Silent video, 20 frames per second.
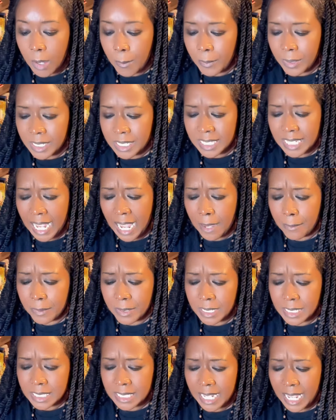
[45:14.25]
but side
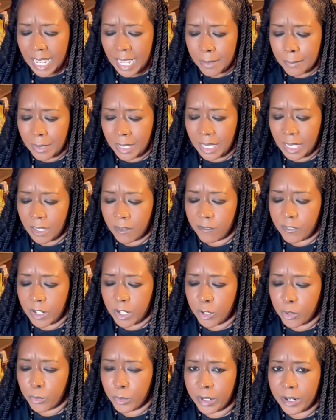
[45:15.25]
piece came in for
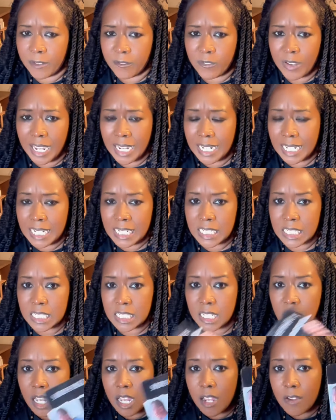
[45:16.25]
career and finances.